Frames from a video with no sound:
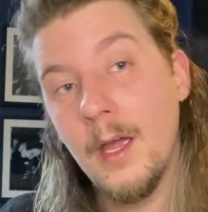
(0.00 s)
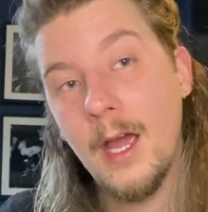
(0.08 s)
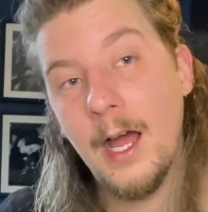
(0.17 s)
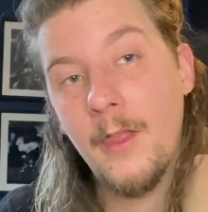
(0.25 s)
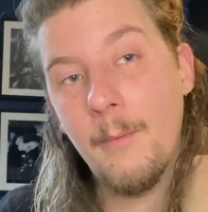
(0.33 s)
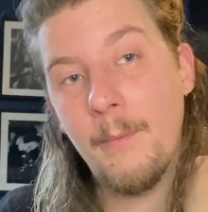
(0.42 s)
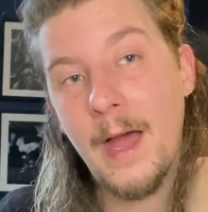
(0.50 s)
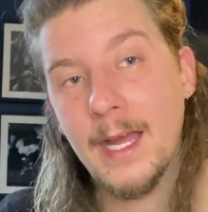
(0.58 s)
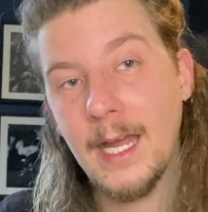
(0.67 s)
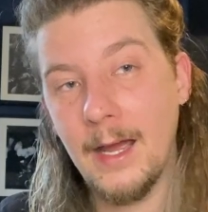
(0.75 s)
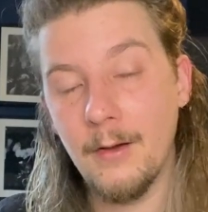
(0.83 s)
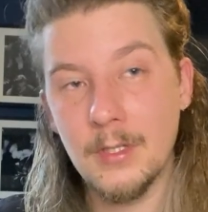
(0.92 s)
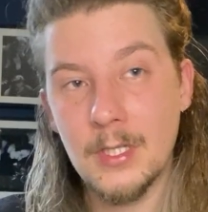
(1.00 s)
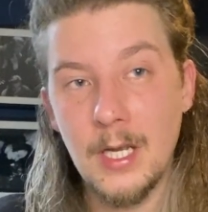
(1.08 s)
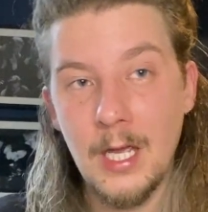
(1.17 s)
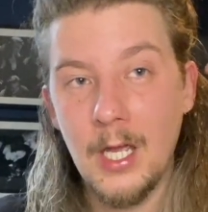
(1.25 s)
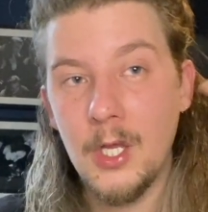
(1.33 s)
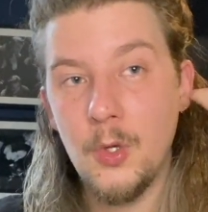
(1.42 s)
and the back out,
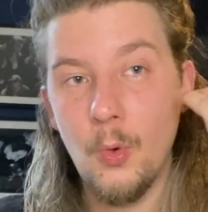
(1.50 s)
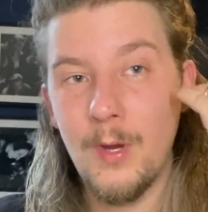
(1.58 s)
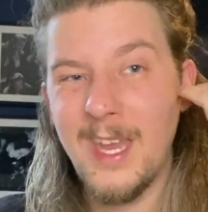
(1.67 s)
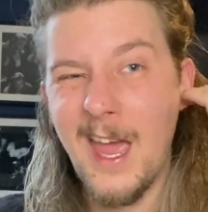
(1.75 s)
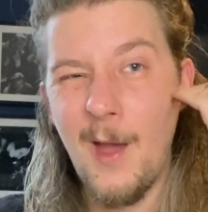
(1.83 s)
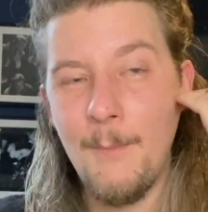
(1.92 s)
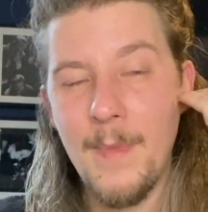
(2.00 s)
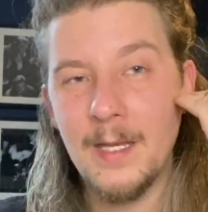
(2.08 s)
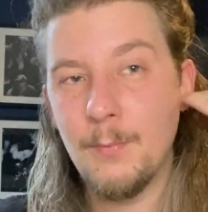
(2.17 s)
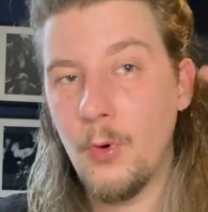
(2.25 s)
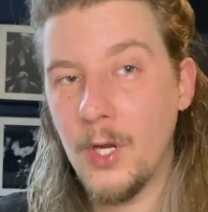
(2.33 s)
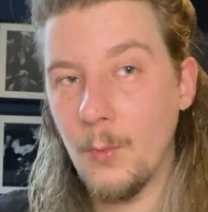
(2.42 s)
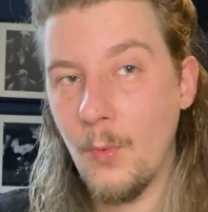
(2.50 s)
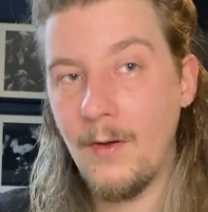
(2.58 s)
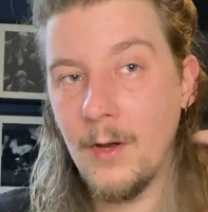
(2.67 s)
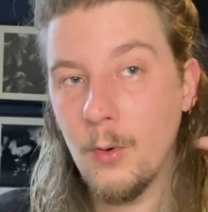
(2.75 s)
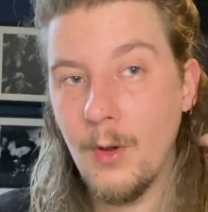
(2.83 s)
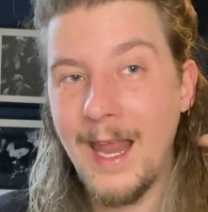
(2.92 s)
you'll get a midpoint where
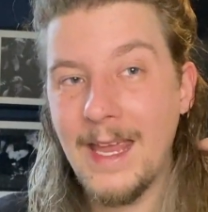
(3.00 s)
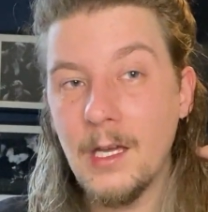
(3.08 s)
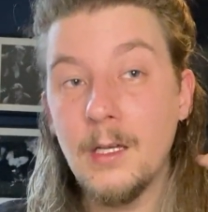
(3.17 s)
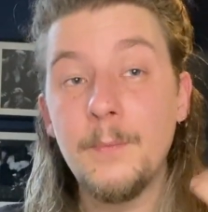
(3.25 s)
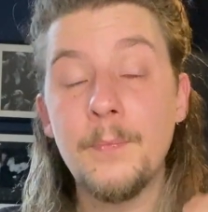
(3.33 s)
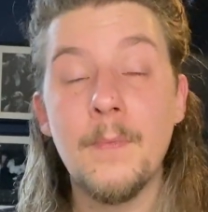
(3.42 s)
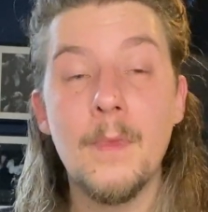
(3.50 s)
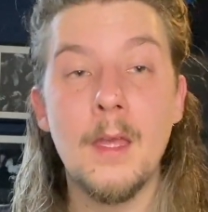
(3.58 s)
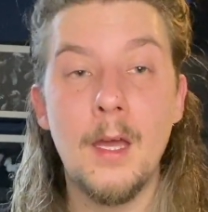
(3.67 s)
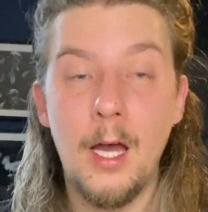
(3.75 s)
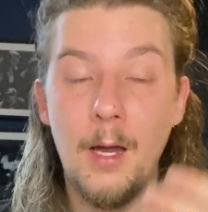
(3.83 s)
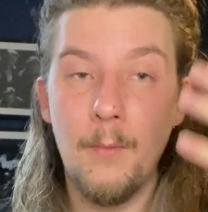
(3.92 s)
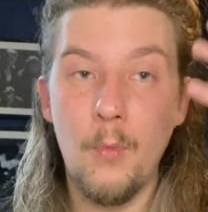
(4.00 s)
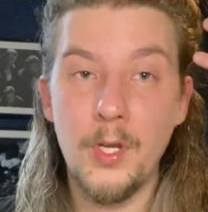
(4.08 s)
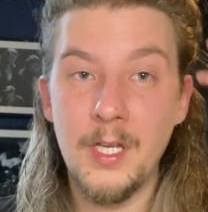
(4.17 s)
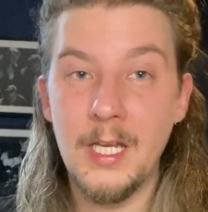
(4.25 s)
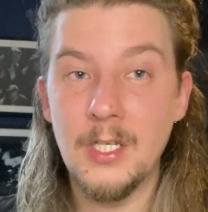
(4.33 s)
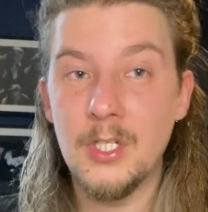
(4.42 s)
it will layer. What you
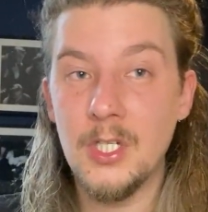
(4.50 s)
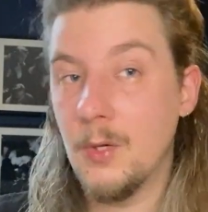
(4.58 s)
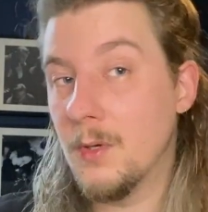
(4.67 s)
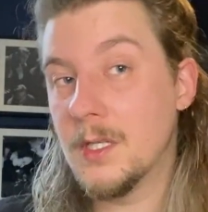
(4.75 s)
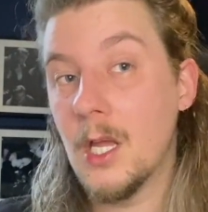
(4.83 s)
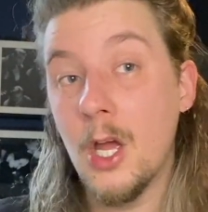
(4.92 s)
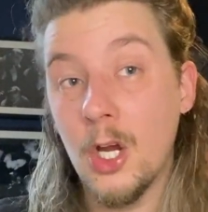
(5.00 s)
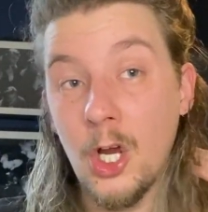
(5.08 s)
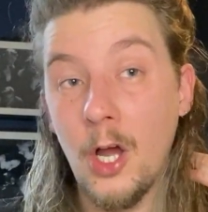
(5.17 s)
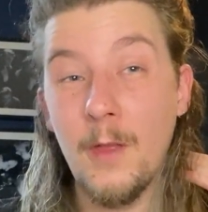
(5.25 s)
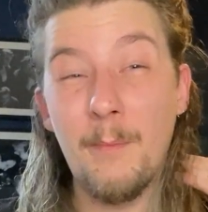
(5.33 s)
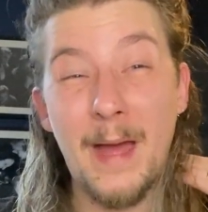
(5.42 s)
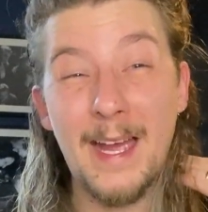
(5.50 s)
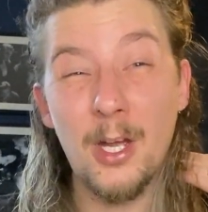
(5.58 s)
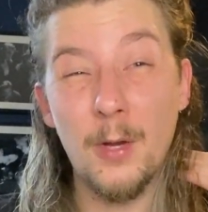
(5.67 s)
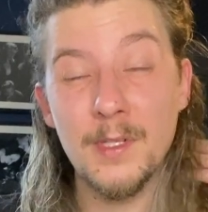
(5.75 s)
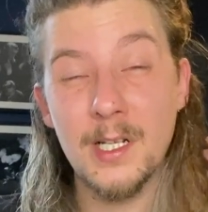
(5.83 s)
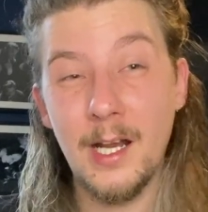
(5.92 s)
need to do is cut the back
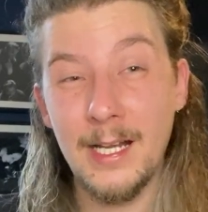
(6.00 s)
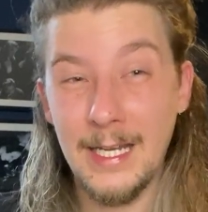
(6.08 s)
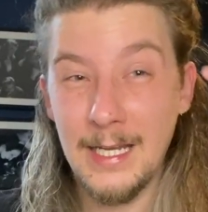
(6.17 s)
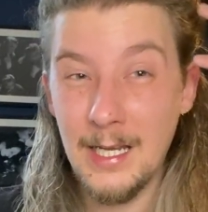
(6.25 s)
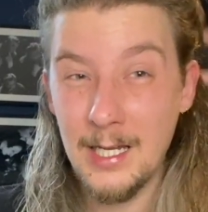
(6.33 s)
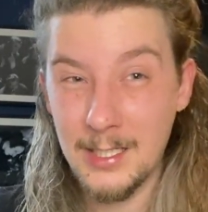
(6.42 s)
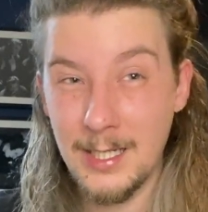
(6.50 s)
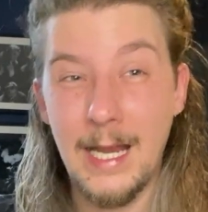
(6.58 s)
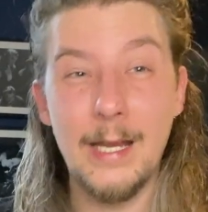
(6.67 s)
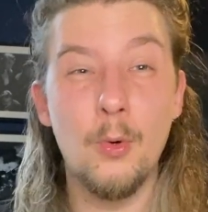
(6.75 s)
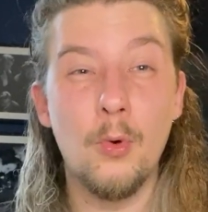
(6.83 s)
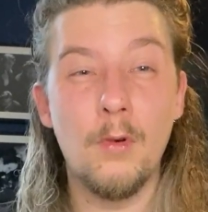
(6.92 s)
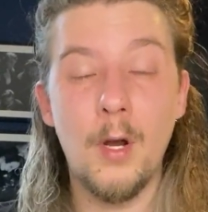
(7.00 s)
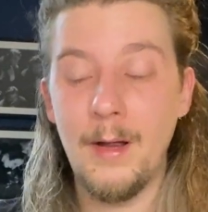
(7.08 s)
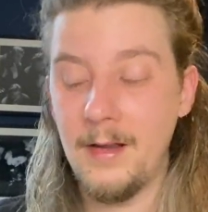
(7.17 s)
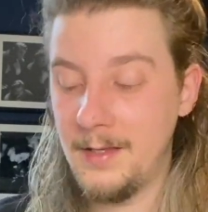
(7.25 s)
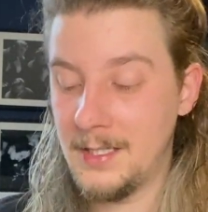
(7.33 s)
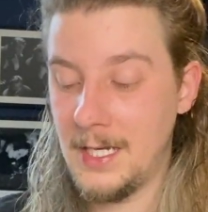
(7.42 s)
up slightly to let it all grow out
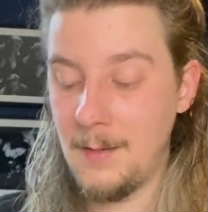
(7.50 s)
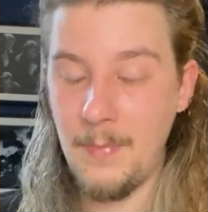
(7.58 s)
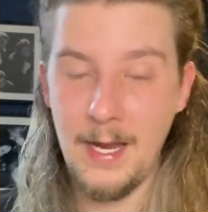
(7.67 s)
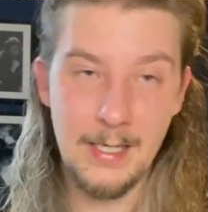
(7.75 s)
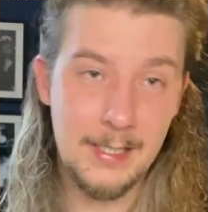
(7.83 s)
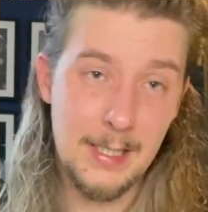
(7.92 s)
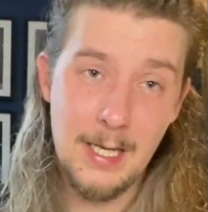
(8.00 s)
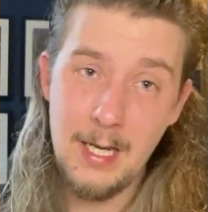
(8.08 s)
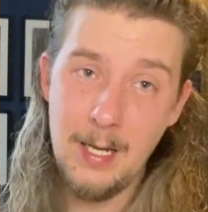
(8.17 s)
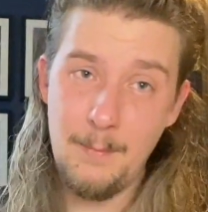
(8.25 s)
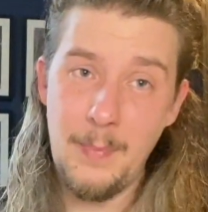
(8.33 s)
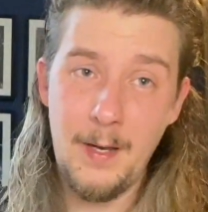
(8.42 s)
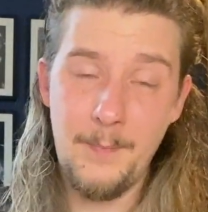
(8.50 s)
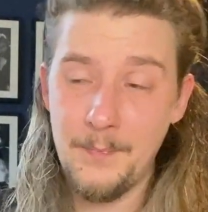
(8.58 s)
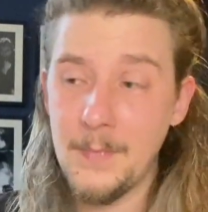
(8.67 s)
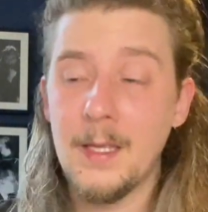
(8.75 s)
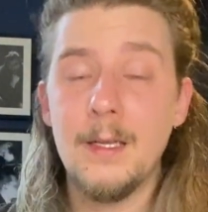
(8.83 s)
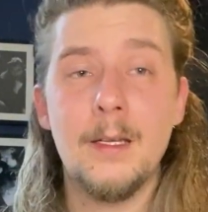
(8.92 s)
at the same pace. But
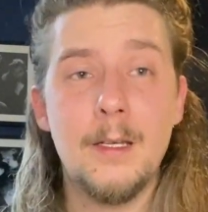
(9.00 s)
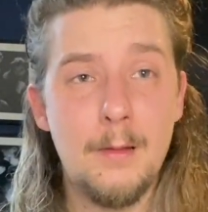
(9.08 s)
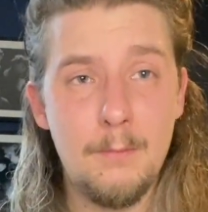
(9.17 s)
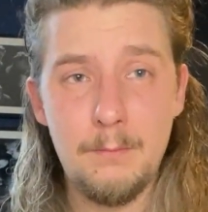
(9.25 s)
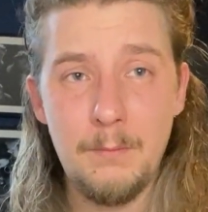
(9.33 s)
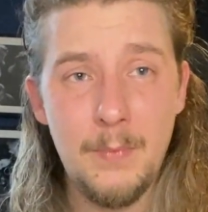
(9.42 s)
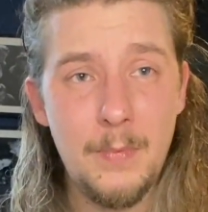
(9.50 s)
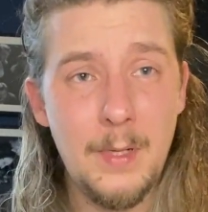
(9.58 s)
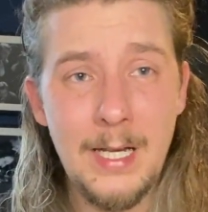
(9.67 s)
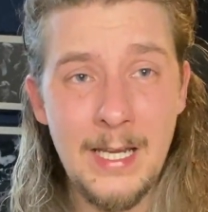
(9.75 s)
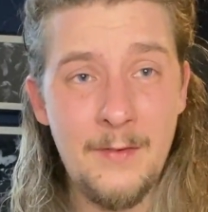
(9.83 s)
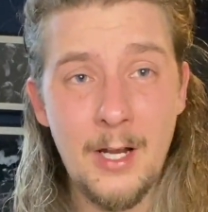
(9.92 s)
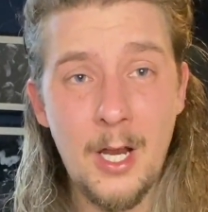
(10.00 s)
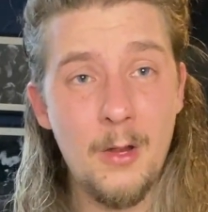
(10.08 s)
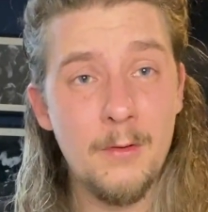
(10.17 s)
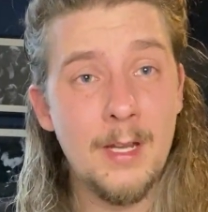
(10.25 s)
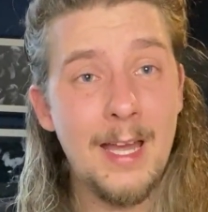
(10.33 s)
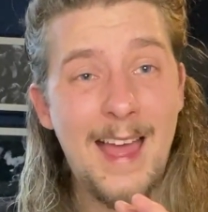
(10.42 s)
leave it
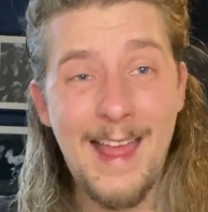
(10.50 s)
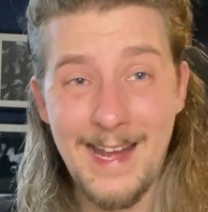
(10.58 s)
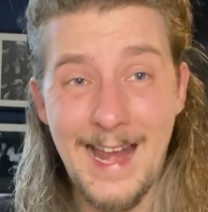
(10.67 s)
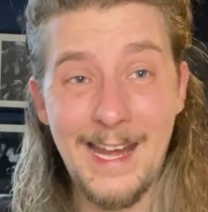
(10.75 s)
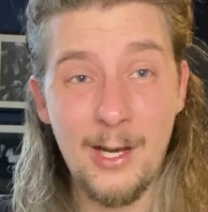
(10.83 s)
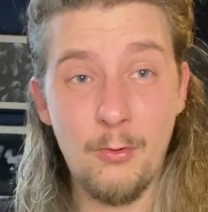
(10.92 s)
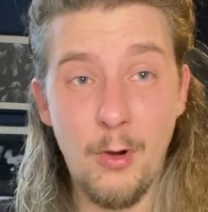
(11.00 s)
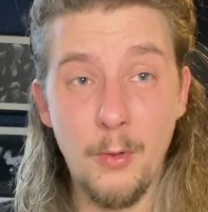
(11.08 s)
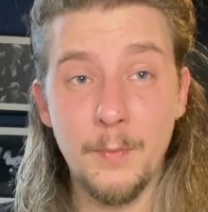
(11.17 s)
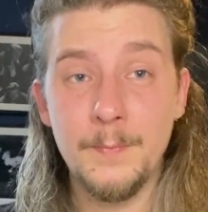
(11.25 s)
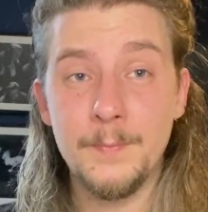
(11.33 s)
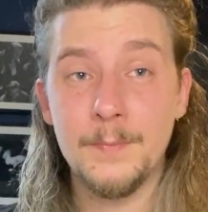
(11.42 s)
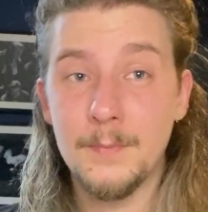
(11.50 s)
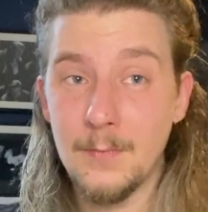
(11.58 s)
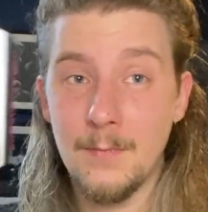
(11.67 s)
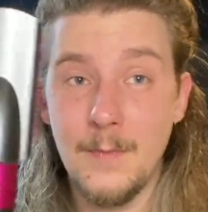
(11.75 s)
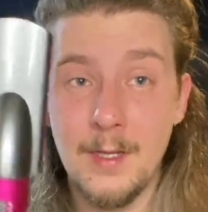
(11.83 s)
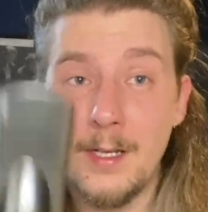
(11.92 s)
alone and let it grow.
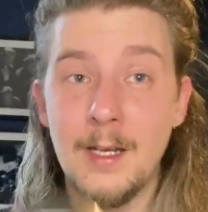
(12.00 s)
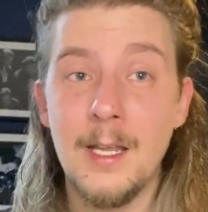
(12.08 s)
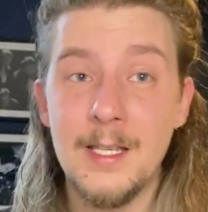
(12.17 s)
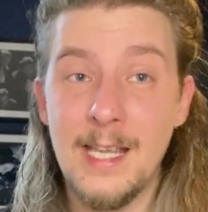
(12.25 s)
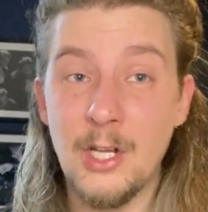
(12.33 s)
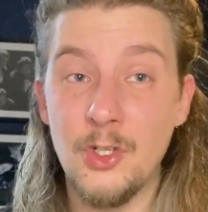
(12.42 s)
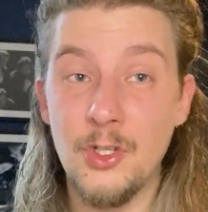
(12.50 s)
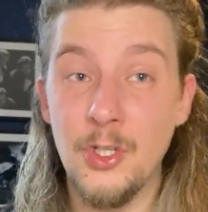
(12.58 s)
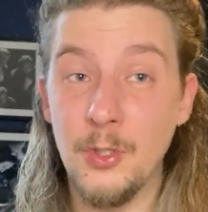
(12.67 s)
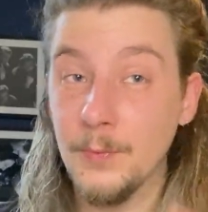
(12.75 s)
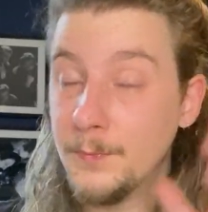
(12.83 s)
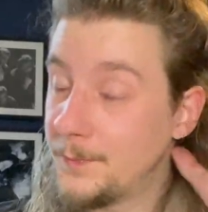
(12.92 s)
Section 2.